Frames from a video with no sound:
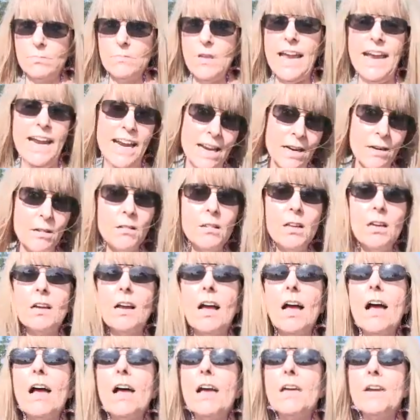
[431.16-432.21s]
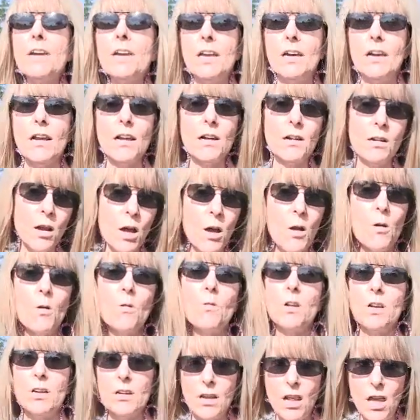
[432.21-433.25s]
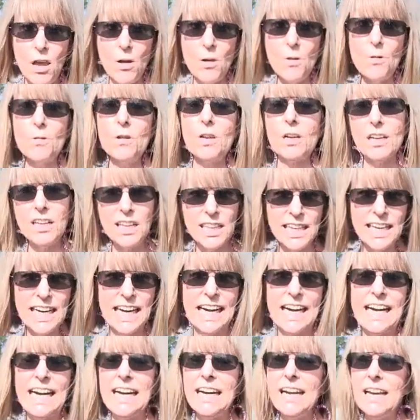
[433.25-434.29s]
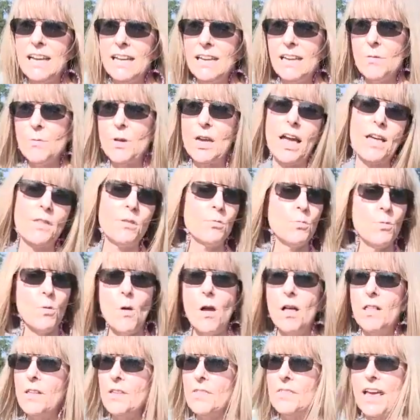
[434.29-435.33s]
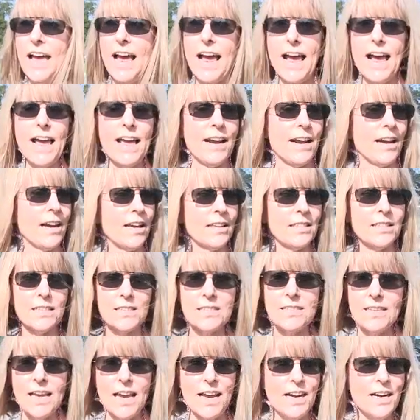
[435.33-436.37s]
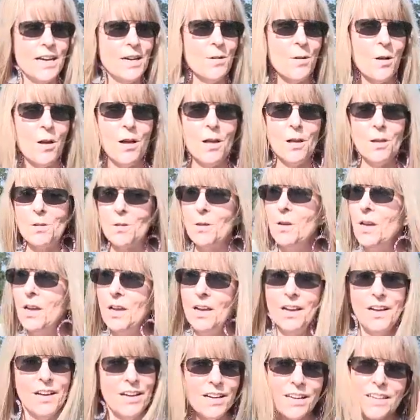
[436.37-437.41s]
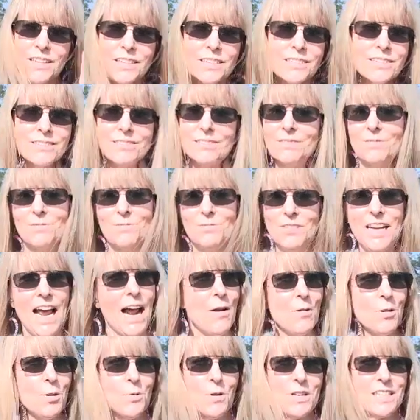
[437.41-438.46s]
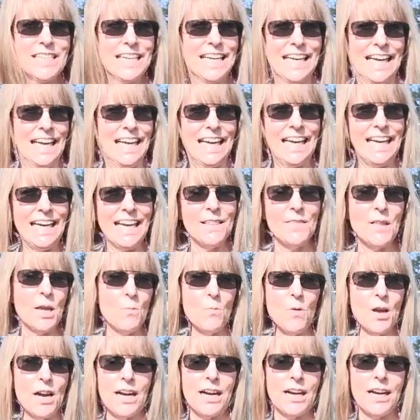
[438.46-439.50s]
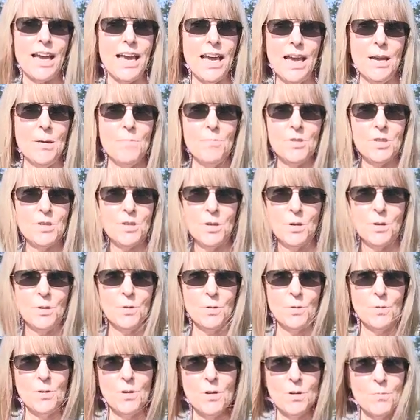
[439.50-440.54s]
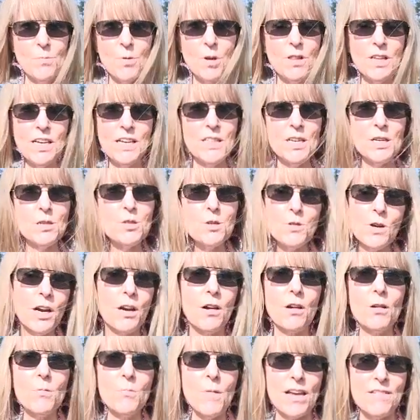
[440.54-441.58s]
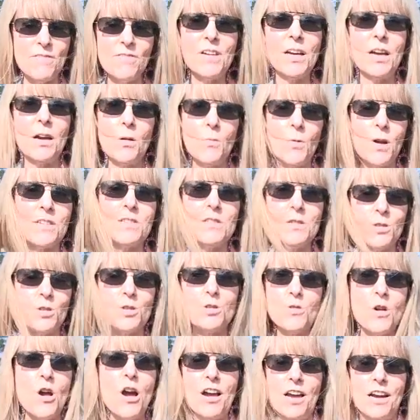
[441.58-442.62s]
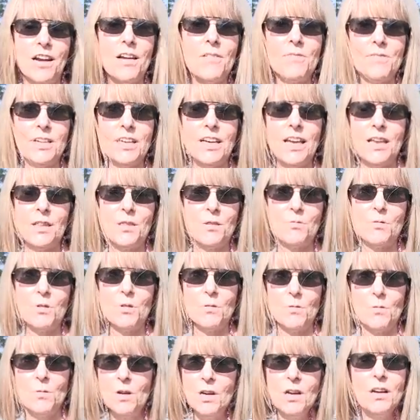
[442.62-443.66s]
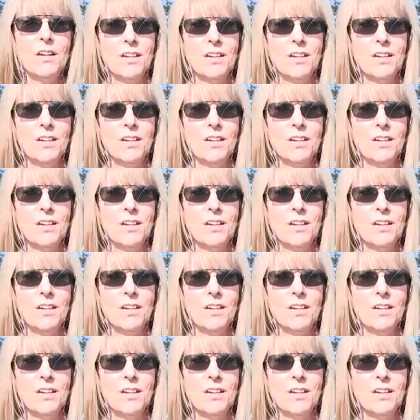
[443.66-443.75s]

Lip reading: handle a gun and unload and load and clean. We got through all of that. I got the sighting all down to a T, and then when it came to pulling the trigger, my finger wasn't strong enough to get through